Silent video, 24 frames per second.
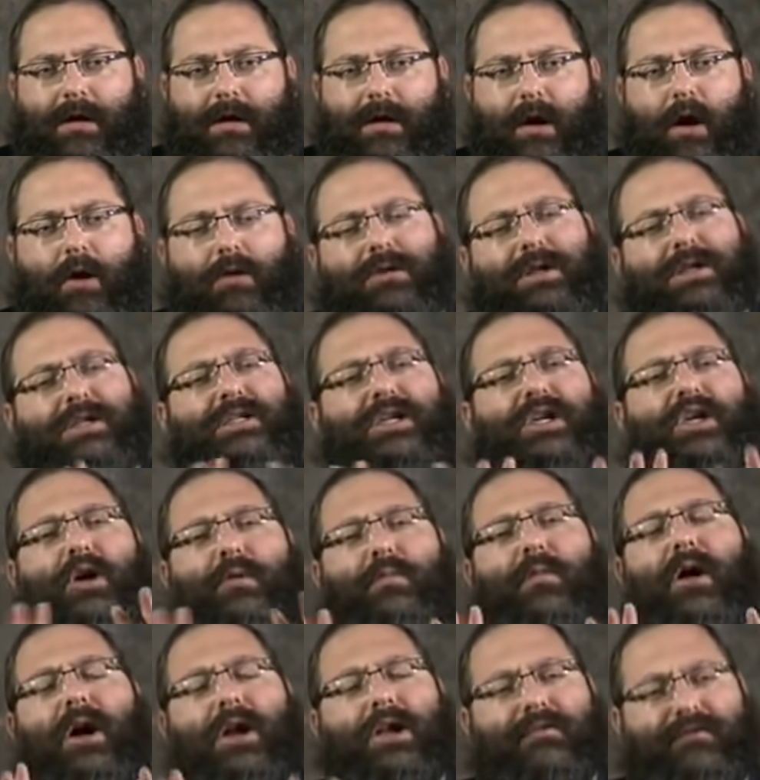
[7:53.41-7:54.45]
Hold this in your
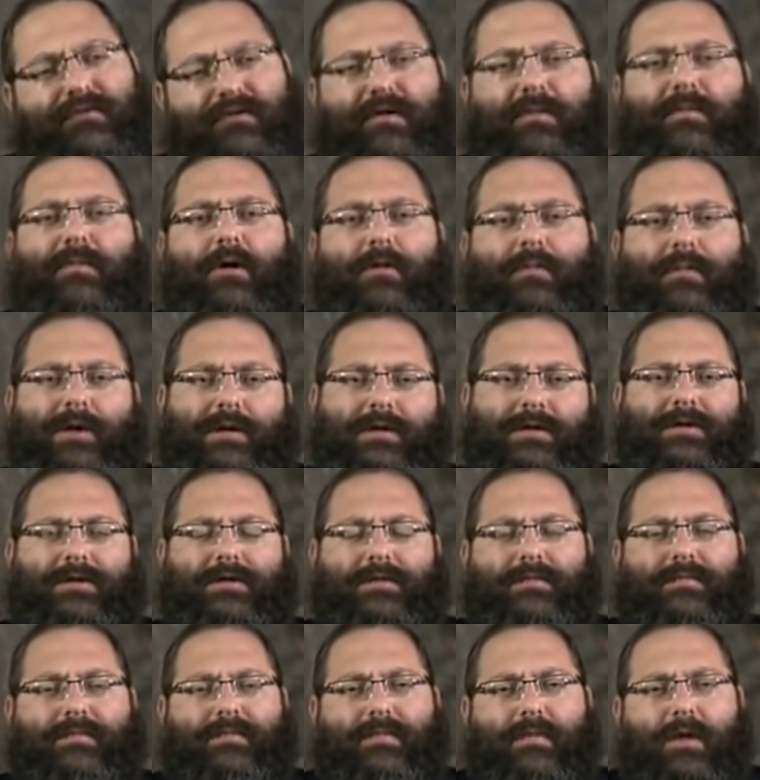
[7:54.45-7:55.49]
mind for a moment.
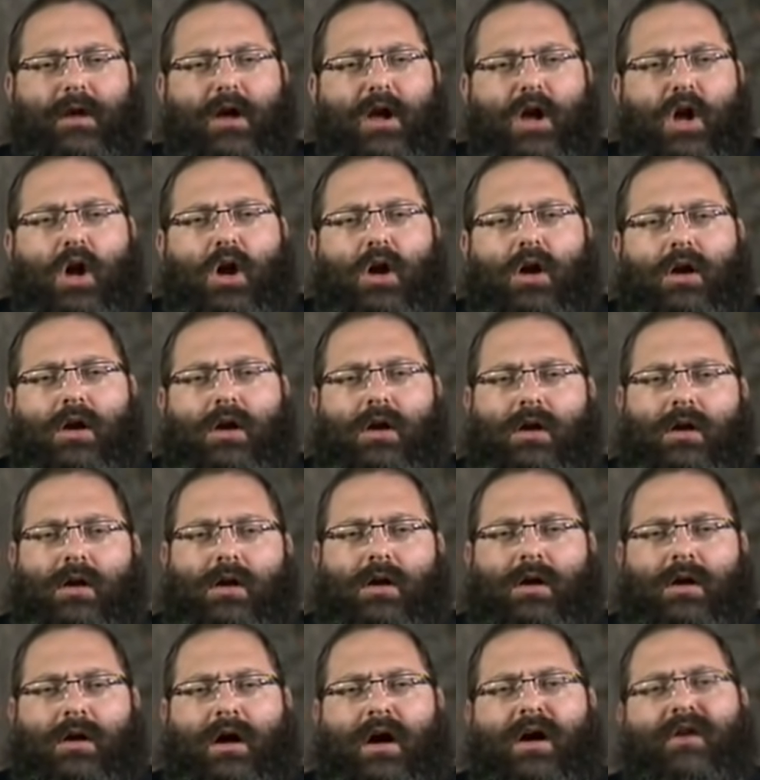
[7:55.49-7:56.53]

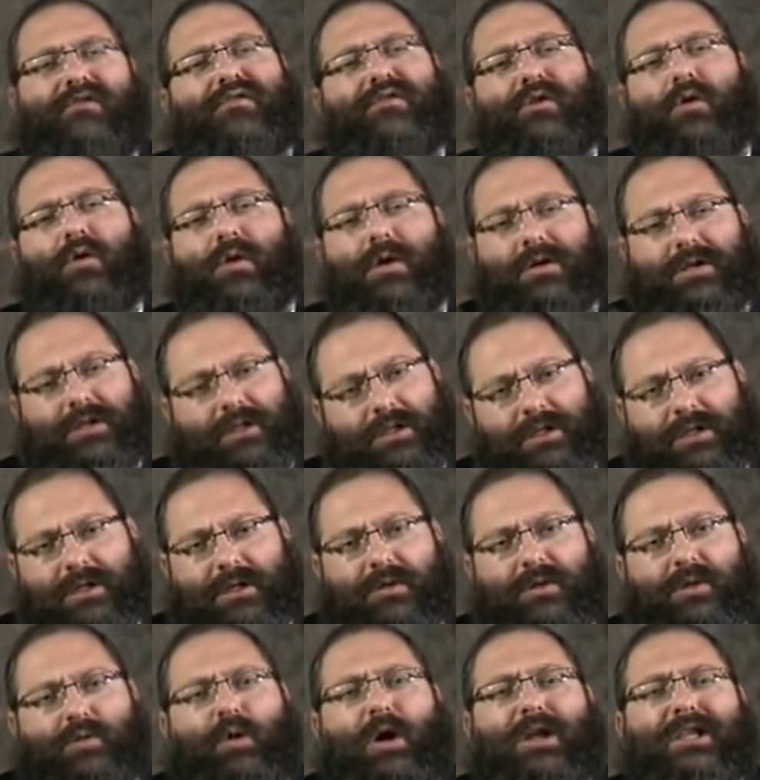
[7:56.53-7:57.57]
Of course,
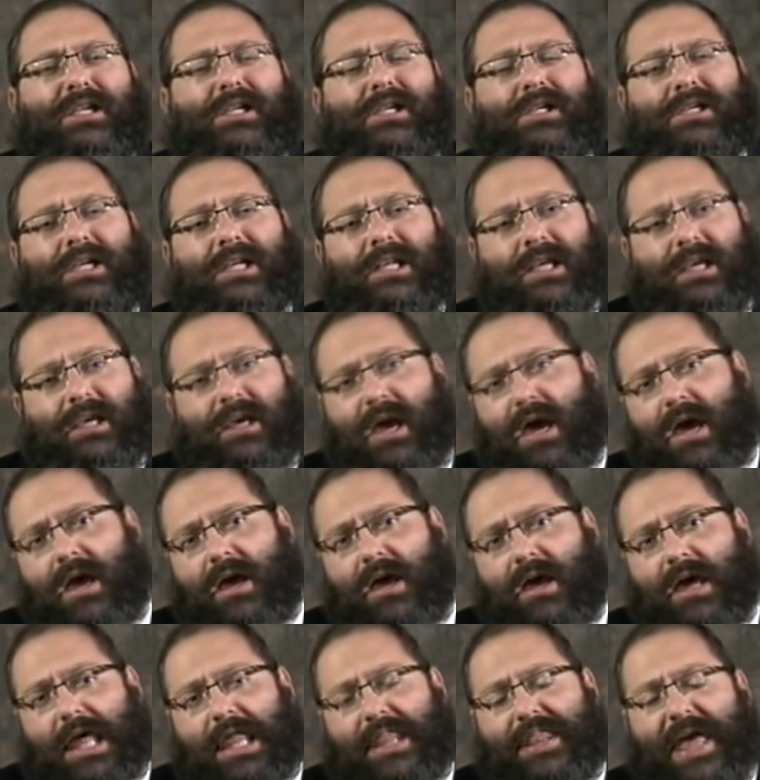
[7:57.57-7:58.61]
there's one city
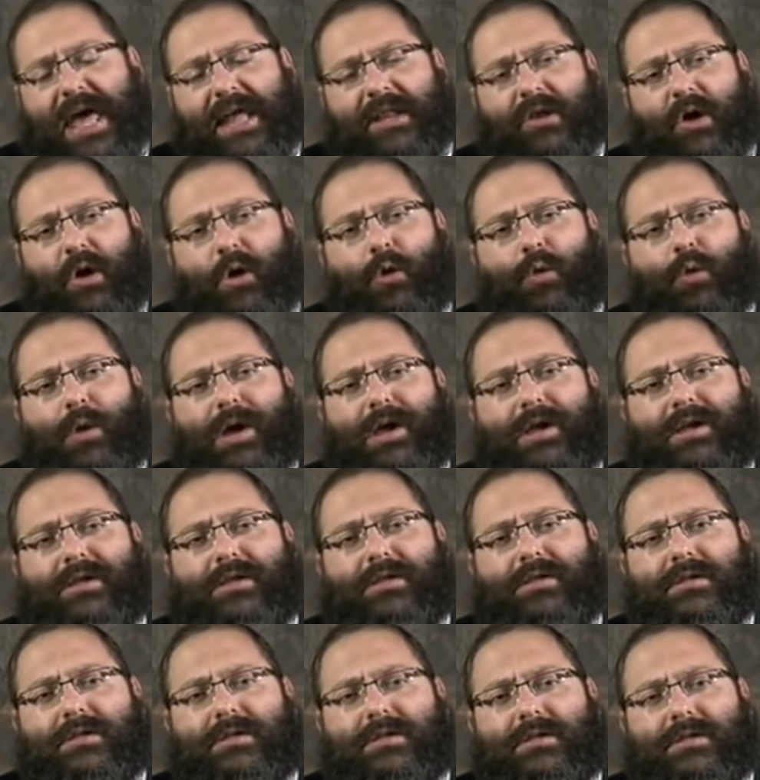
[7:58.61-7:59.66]
that
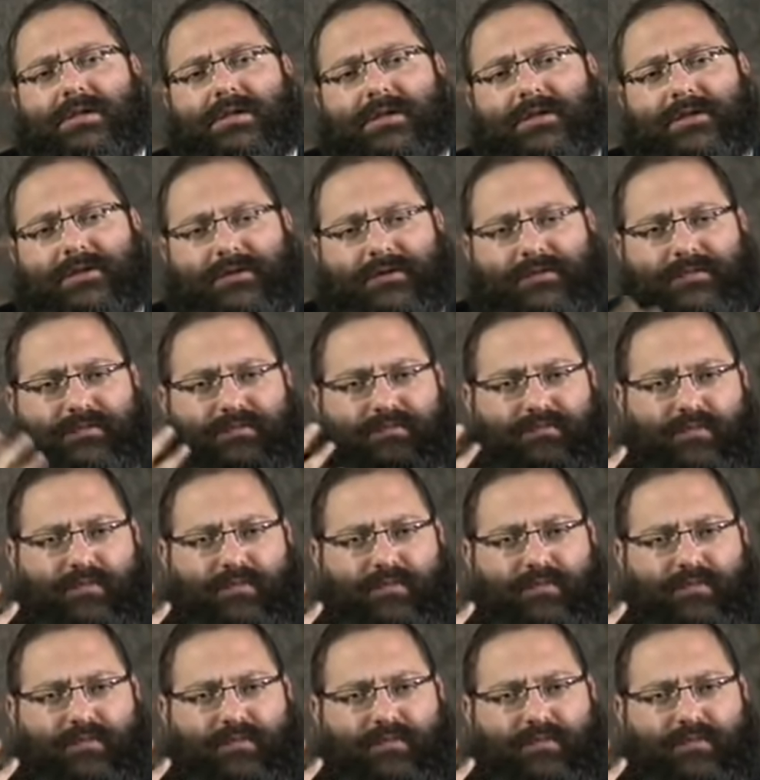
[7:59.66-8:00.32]
always